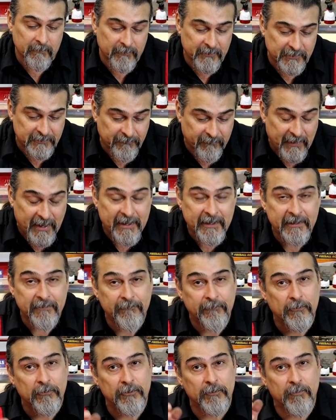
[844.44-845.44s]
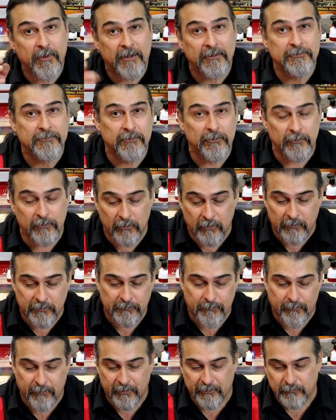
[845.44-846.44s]
this flathead Ford belongs to Lewis
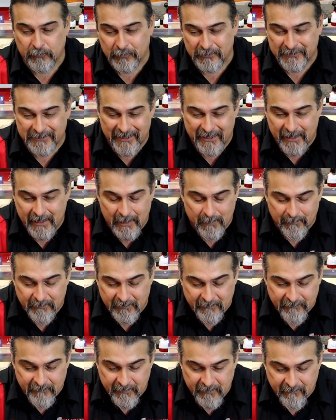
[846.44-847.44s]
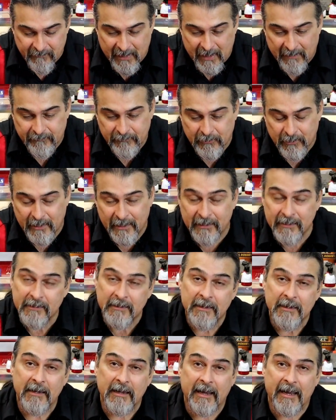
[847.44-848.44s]
Brooks. We're setting up the valvetrain,
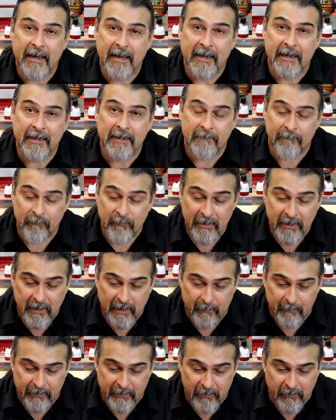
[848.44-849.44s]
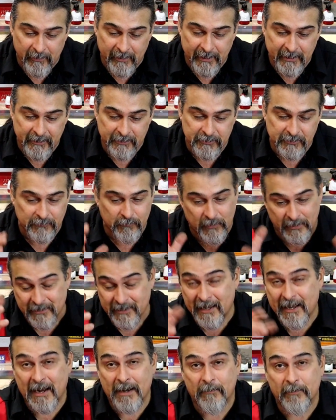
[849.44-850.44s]
and I'm going to go ahead and just run the
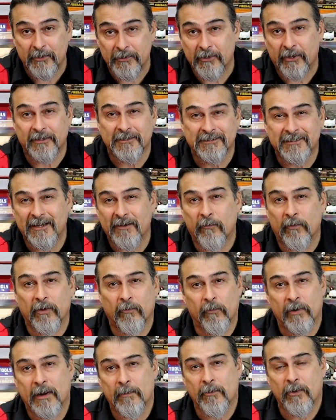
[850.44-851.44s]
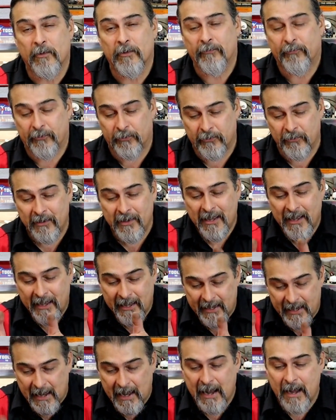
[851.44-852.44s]
camera, and you can see what I'm going through.
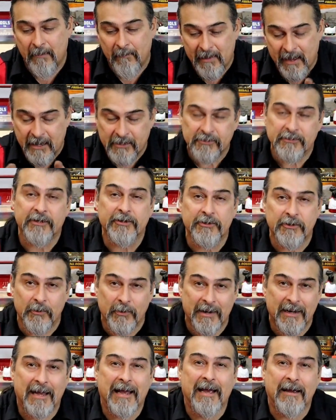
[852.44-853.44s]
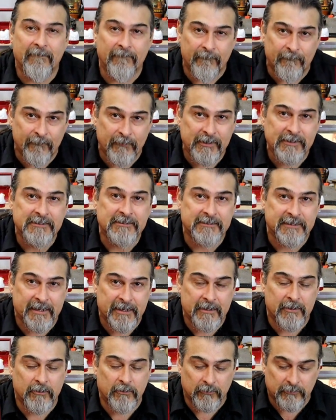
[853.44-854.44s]
And I'm actually doing every
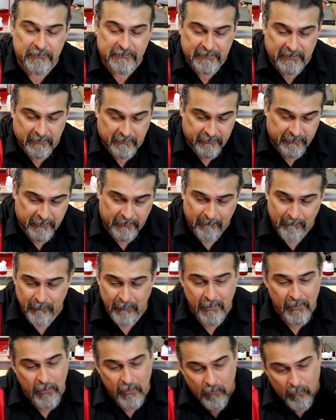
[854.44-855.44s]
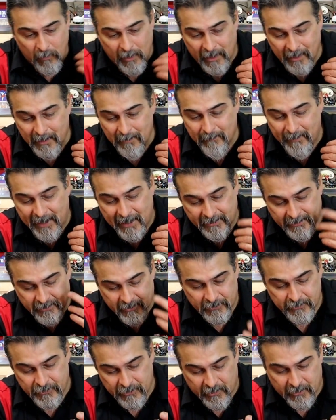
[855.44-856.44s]
single cylinder. While I'm back
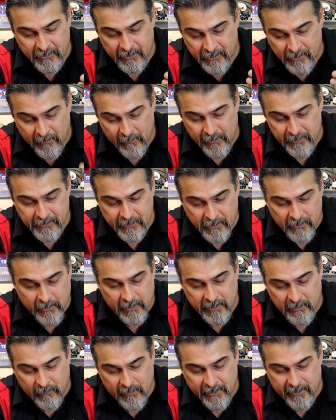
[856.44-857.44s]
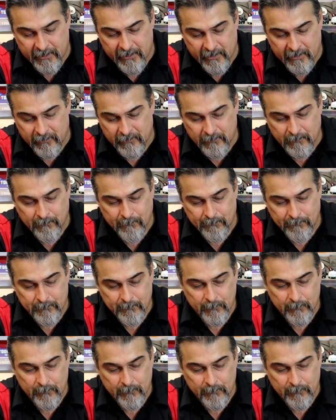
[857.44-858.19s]
there, you're going to want to know